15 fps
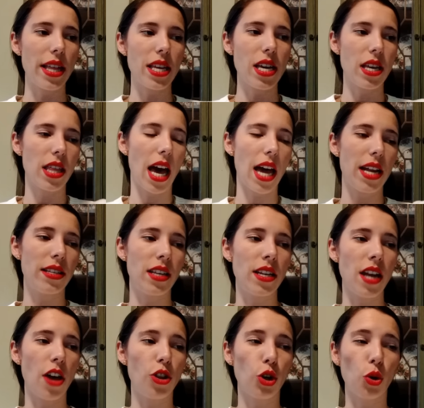think that is
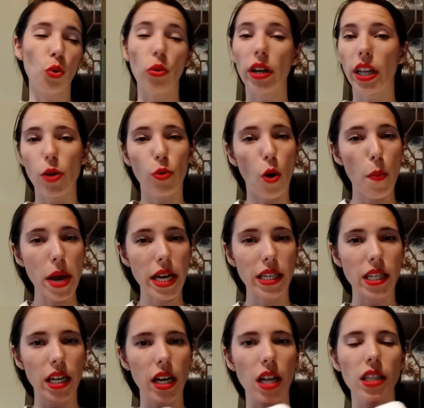another really
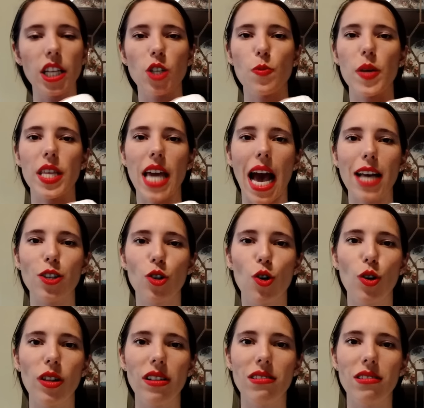romantic Elizabeth Gaskell.